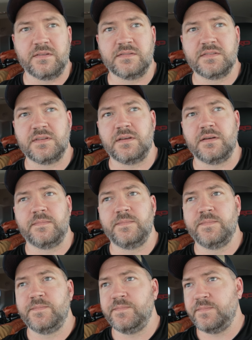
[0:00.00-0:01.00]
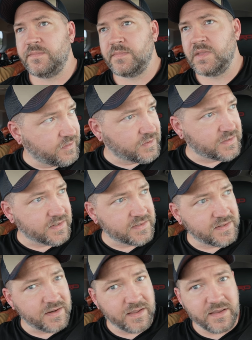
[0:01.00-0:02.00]
is um, looks like
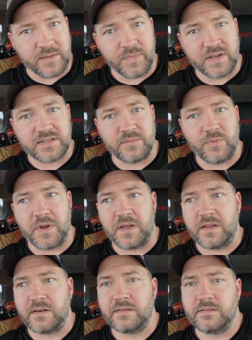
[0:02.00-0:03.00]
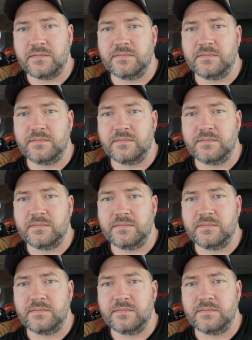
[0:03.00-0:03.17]
it's going to get hit by some rain.